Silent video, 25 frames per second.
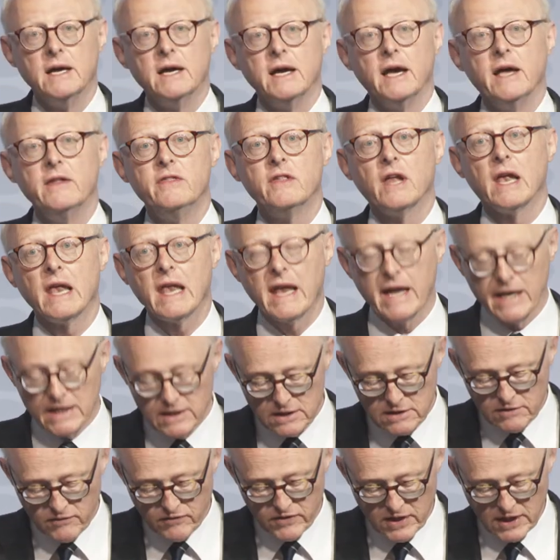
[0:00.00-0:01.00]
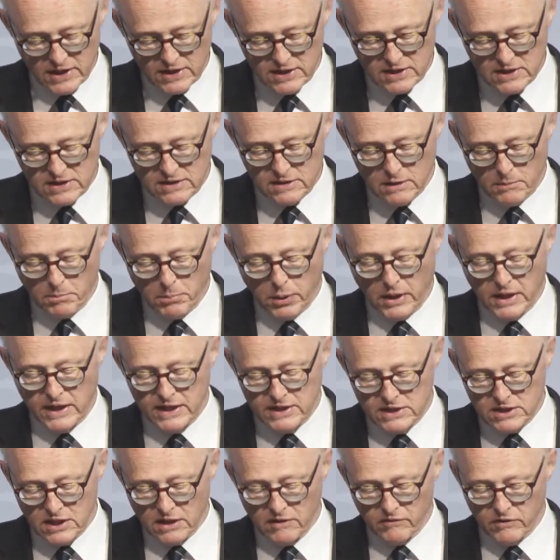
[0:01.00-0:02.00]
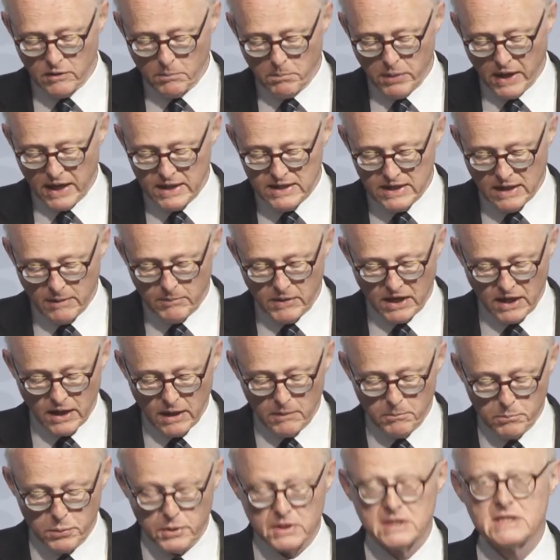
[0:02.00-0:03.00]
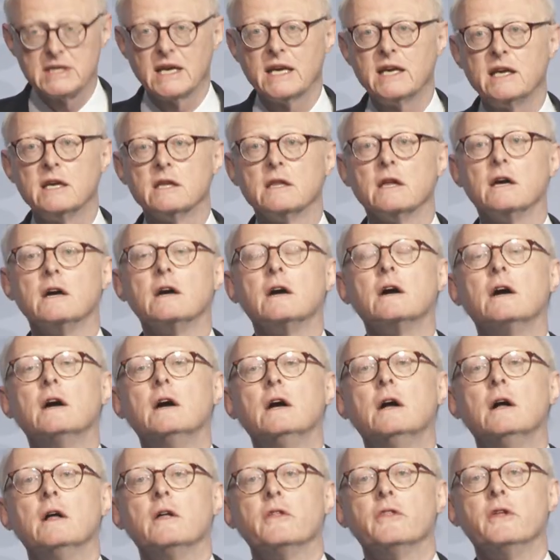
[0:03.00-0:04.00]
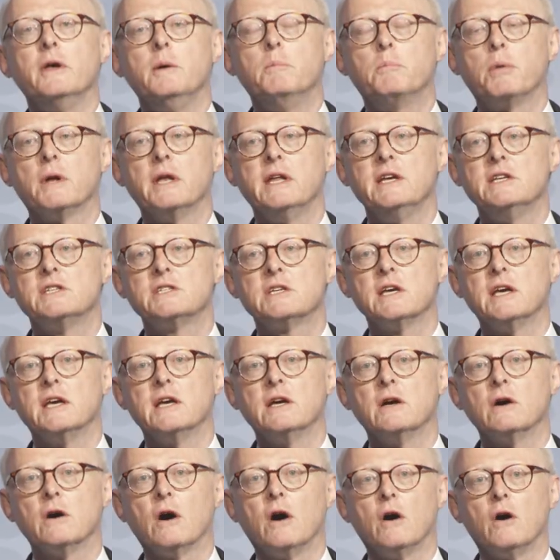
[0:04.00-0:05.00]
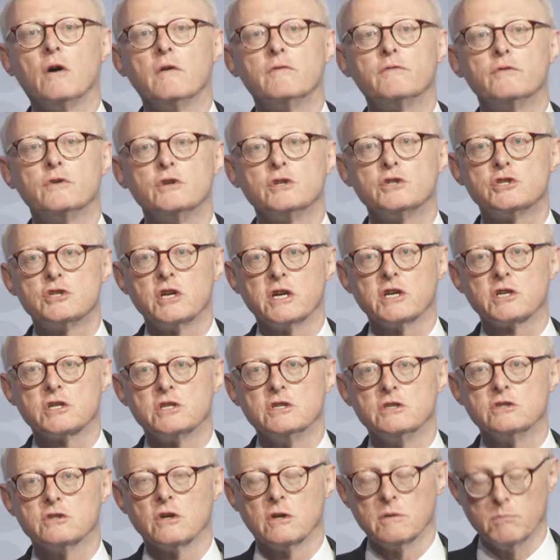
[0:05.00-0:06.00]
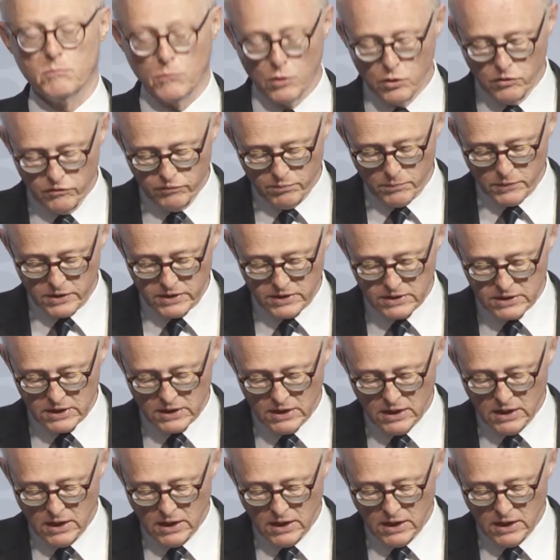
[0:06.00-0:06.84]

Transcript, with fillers: In the light of this, the policing of the pandemic, in particular the policing of restrictions on movement,